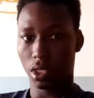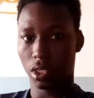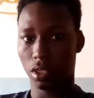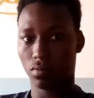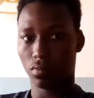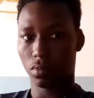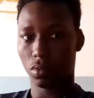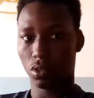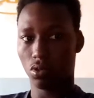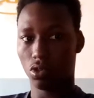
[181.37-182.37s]
and then
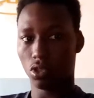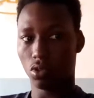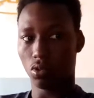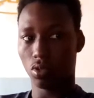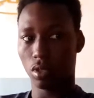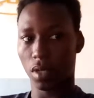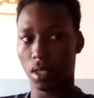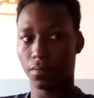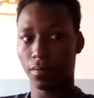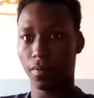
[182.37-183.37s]
you just go to
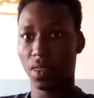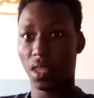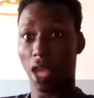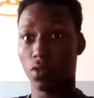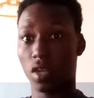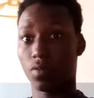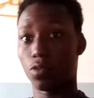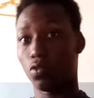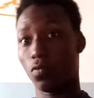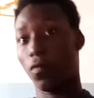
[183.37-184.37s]
that, I could help you
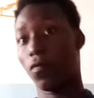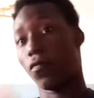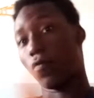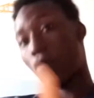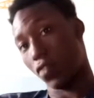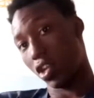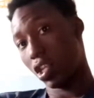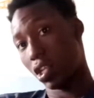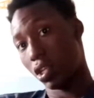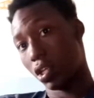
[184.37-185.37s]
do free
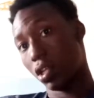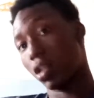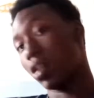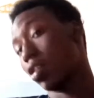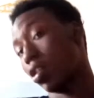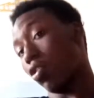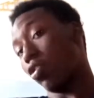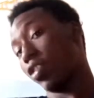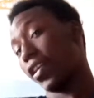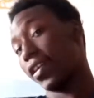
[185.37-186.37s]

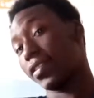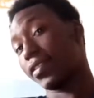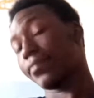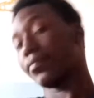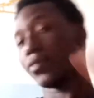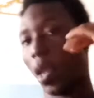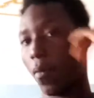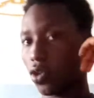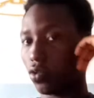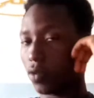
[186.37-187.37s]
content,
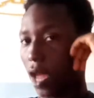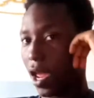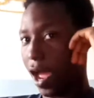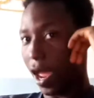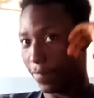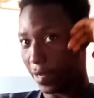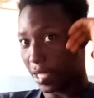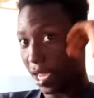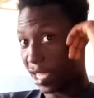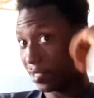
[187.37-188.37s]
but you could
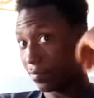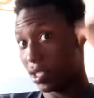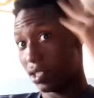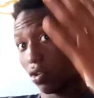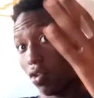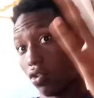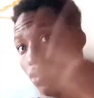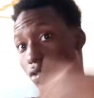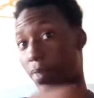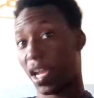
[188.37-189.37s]
advertise me on
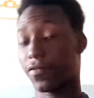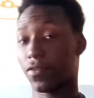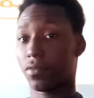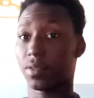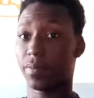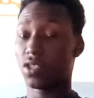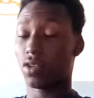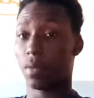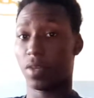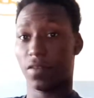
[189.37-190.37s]
your platforms based
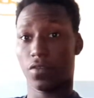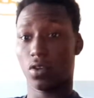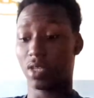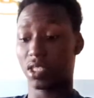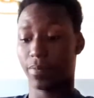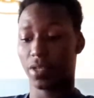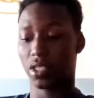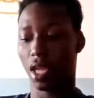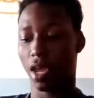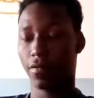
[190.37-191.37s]
on how many followers the
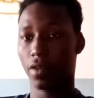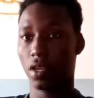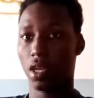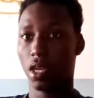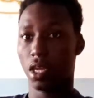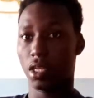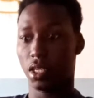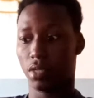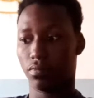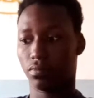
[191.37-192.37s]
person have, and
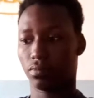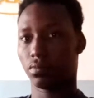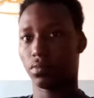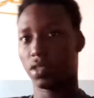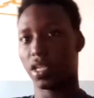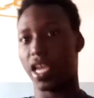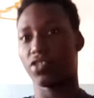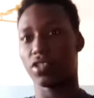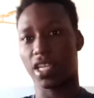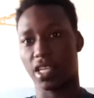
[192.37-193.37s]
then that's
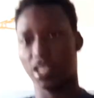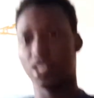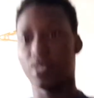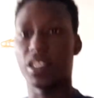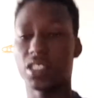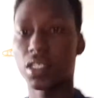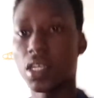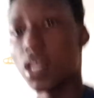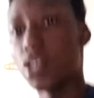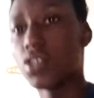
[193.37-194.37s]
just engagement.
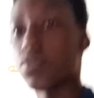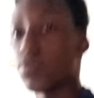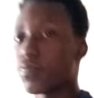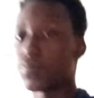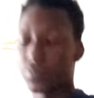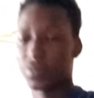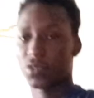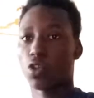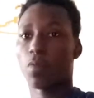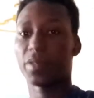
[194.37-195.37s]
So
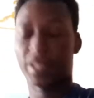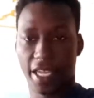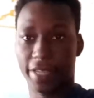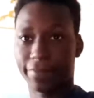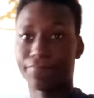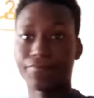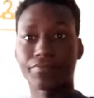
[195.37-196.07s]
top 10,